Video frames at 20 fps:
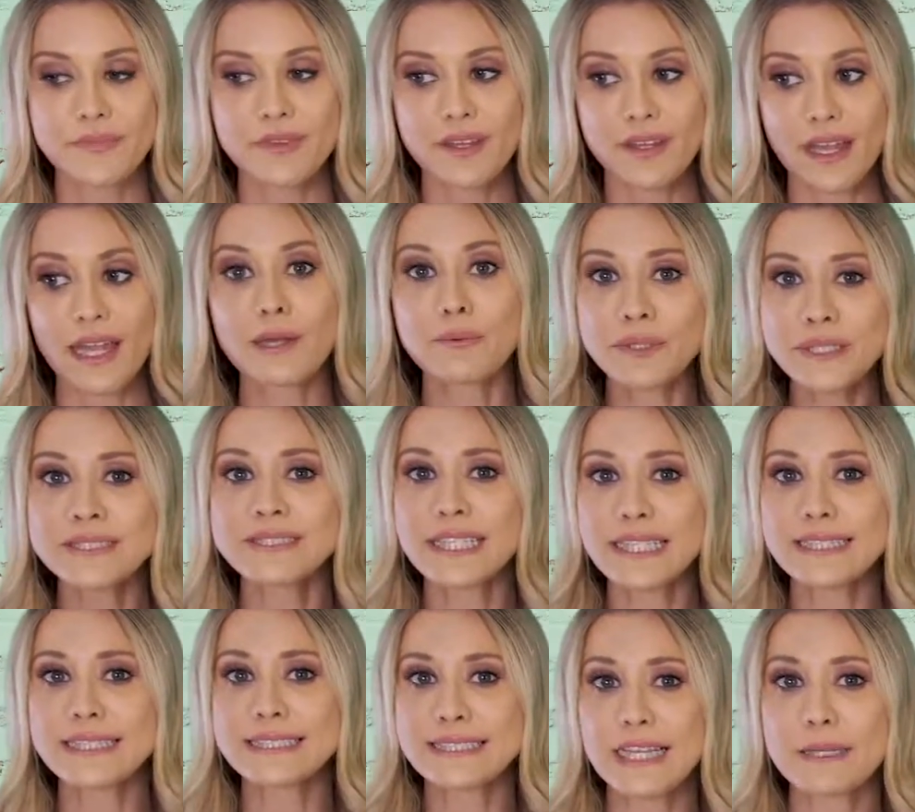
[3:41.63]
I will say
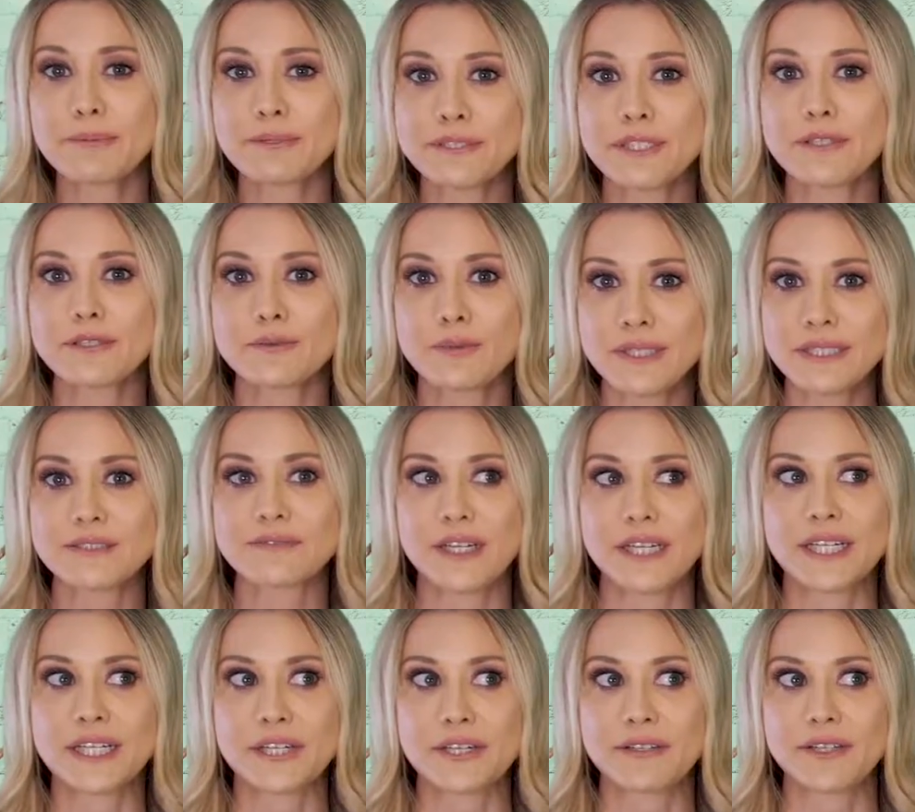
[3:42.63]
this episode was
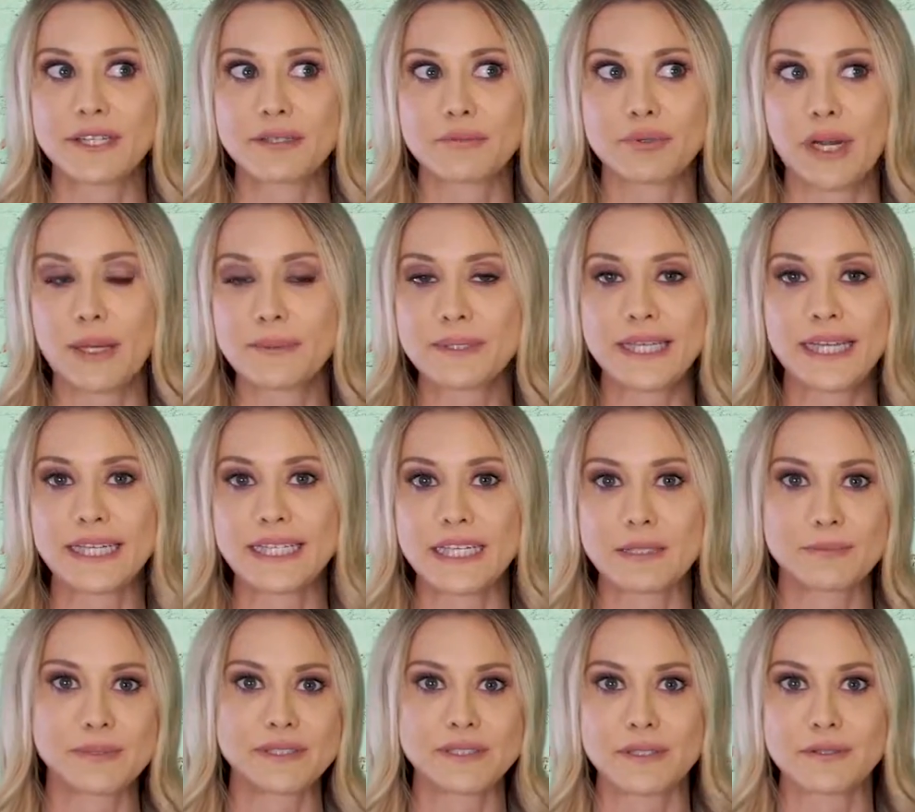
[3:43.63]
funnier than probably any
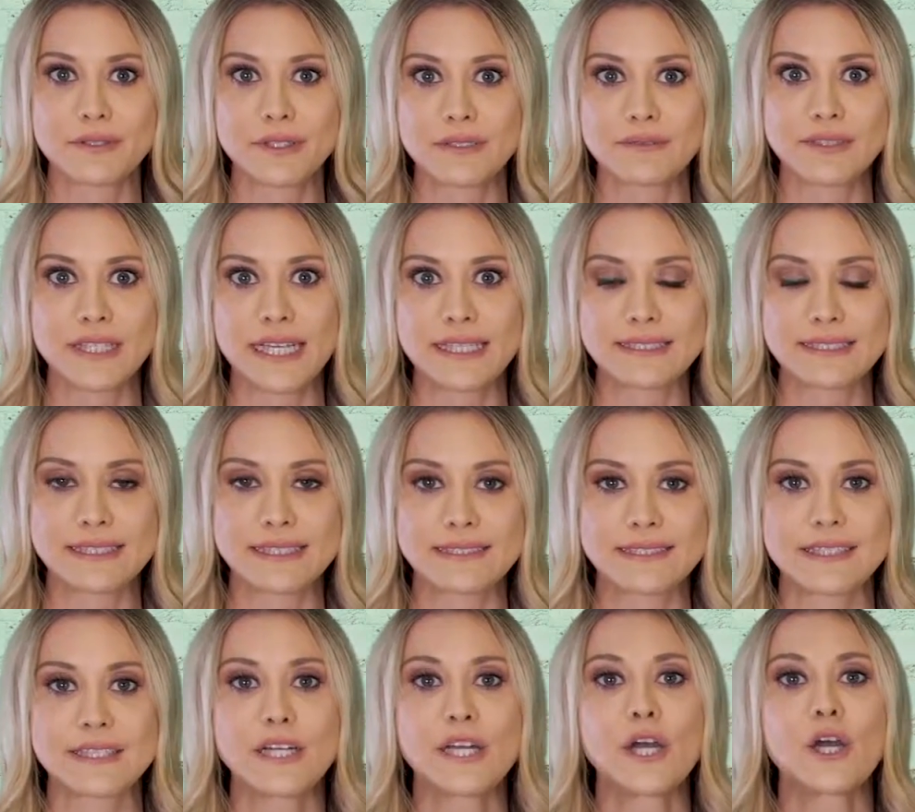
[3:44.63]
episode of last
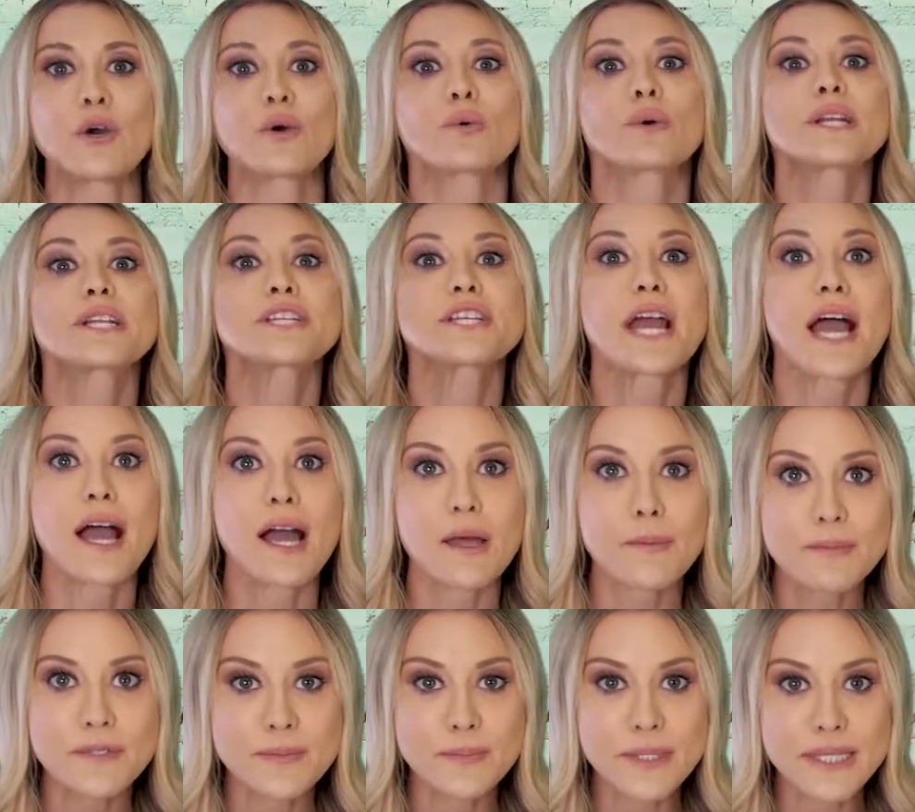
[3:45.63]
season, which
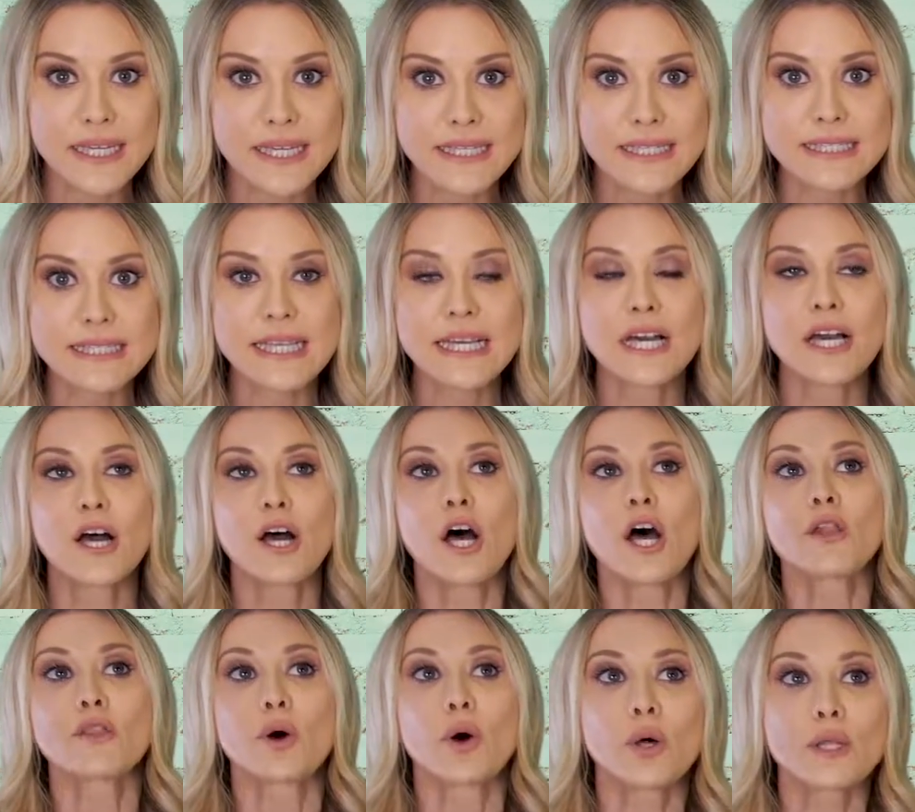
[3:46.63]
helps because
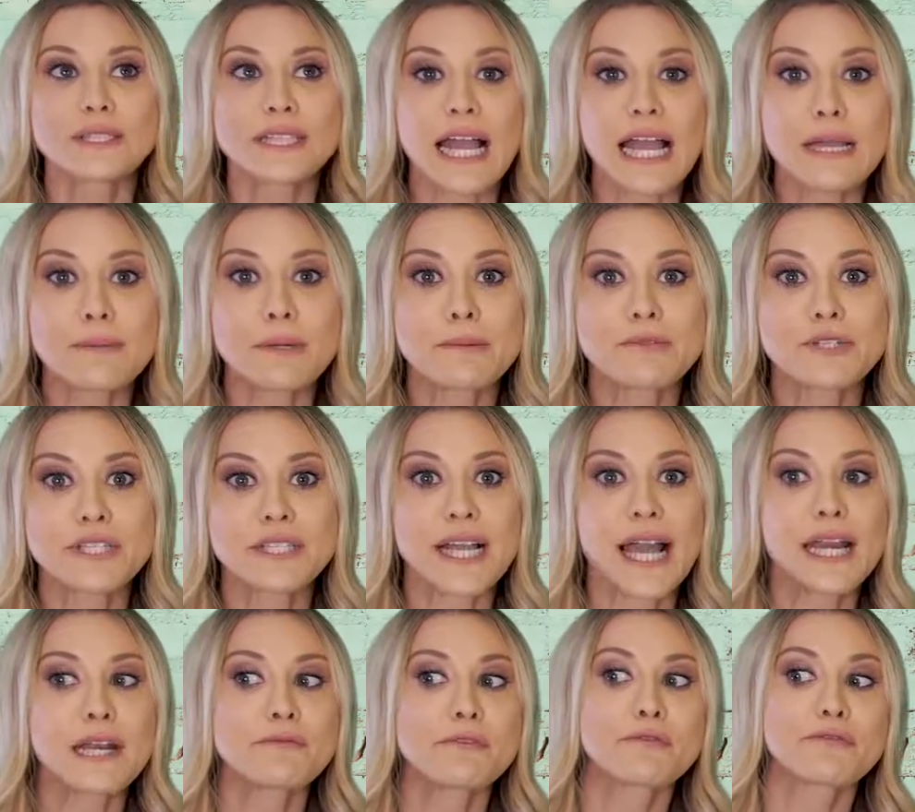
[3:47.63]
the whole time I'm just
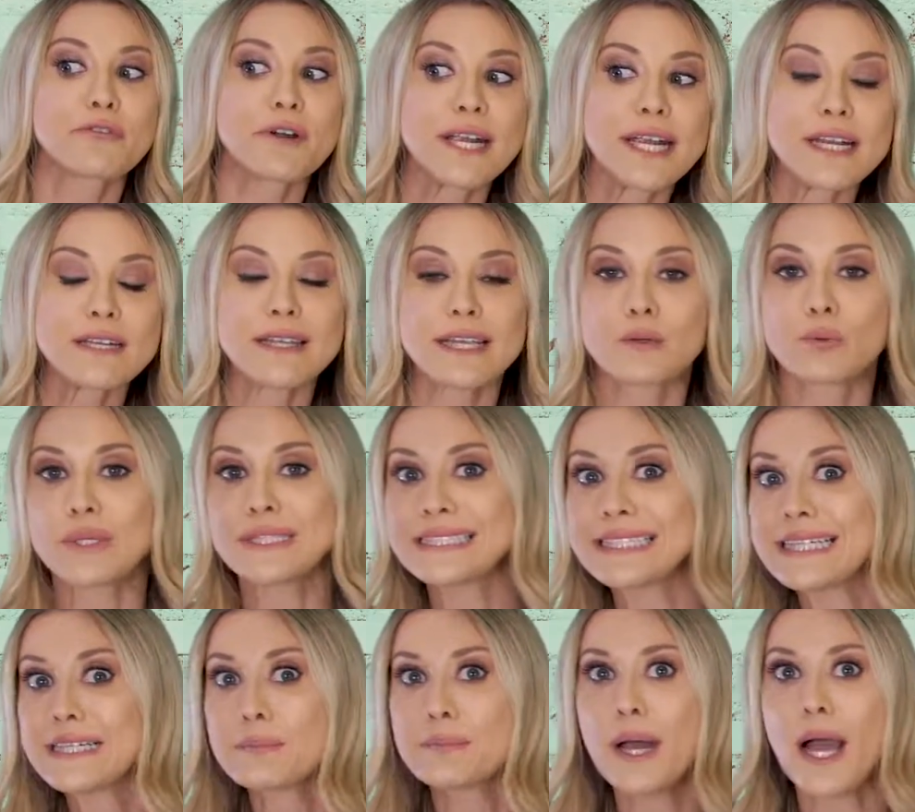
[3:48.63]
kind of afraid, like, what's
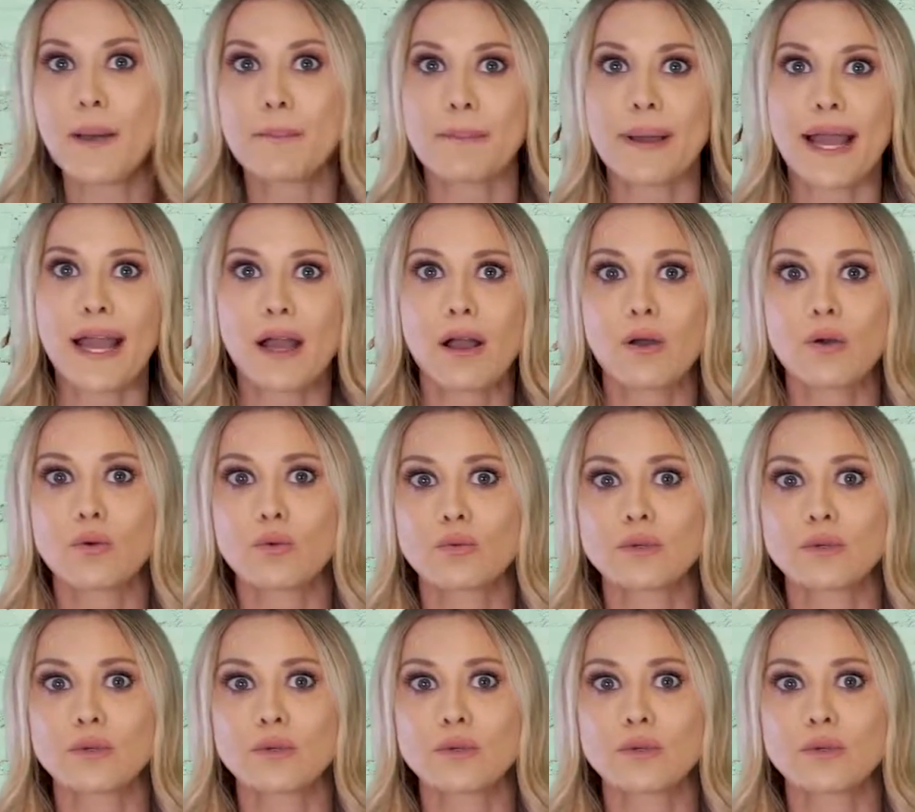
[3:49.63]
going to pop out?